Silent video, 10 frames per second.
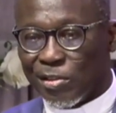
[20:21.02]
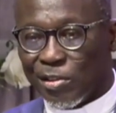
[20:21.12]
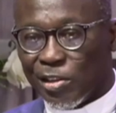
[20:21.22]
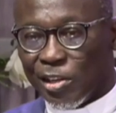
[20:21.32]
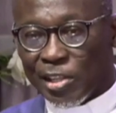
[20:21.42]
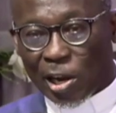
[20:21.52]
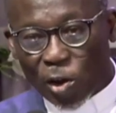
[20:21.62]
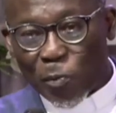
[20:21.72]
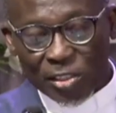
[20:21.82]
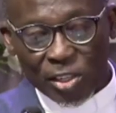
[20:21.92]
In the Luke
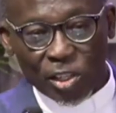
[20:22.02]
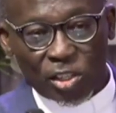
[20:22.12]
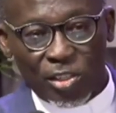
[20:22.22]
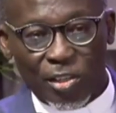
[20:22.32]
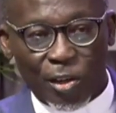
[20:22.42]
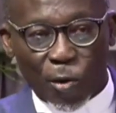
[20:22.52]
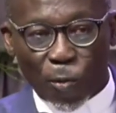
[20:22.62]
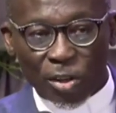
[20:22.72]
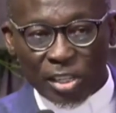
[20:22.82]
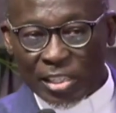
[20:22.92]
passage, what
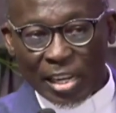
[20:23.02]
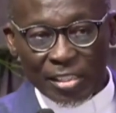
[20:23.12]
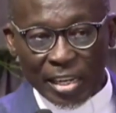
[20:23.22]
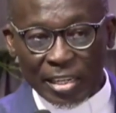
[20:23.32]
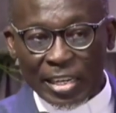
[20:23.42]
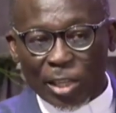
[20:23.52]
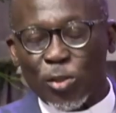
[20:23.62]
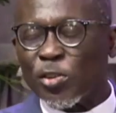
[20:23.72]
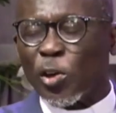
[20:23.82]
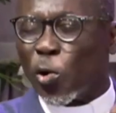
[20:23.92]
Satan said does not
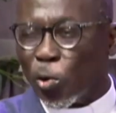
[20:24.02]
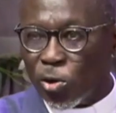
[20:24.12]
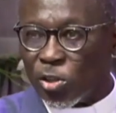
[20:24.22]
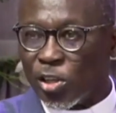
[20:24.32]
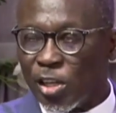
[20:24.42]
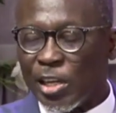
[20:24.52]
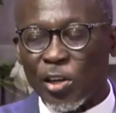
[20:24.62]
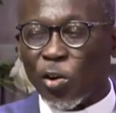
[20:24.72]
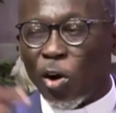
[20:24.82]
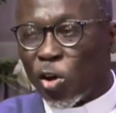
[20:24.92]
include in
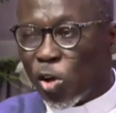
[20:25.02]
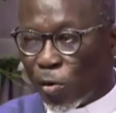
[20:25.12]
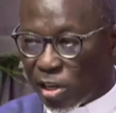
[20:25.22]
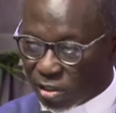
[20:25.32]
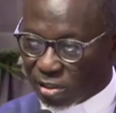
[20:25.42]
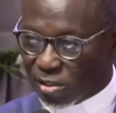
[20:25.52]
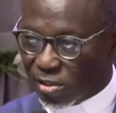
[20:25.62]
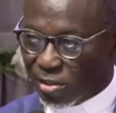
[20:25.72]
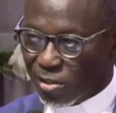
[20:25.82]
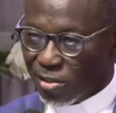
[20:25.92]
all your ways.
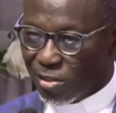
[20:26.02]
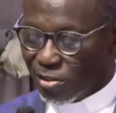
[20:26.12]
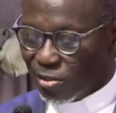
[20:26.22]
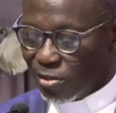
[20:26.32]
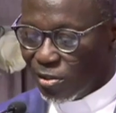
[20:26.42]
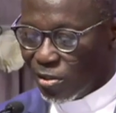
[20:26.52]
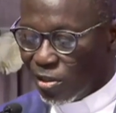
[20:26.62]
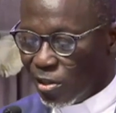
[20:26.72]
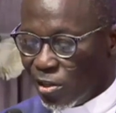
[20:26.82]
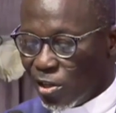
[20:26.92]

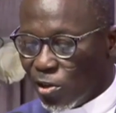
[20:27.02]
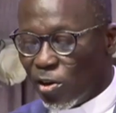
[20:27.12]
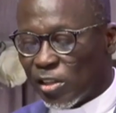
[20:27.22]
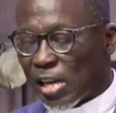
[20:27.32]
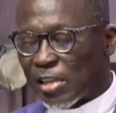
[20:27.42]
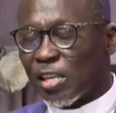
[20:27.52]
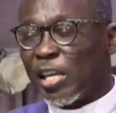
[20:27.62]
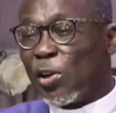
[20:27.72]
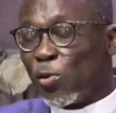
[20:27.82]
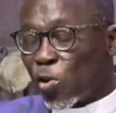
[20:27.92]
He only says, he
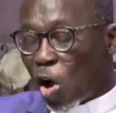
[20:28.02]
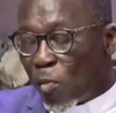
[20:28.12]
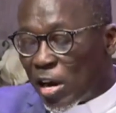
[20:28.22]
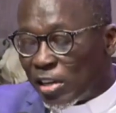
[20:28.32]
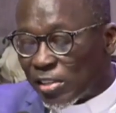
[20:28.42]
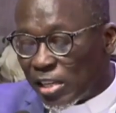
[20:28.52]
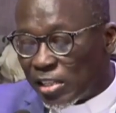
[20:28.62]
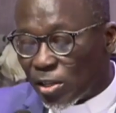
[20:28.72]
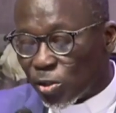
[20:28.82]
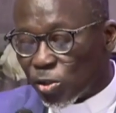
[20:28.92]
will command his
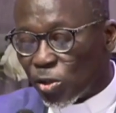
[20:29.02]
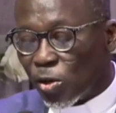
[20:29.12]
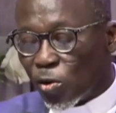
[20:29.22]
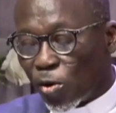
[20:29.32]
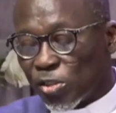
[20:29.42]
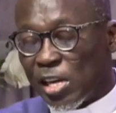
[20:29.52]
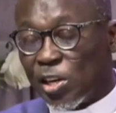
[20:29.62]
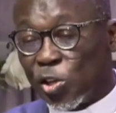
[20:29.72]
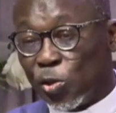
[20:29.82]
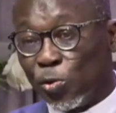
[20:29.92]
angels concerning
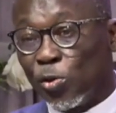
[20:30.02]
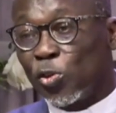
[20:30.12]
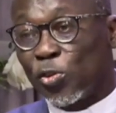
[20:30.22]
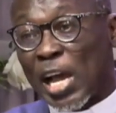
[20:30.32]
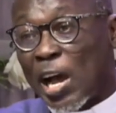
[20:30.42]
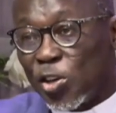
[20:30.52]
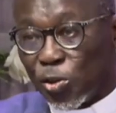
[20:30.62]
you to guard you.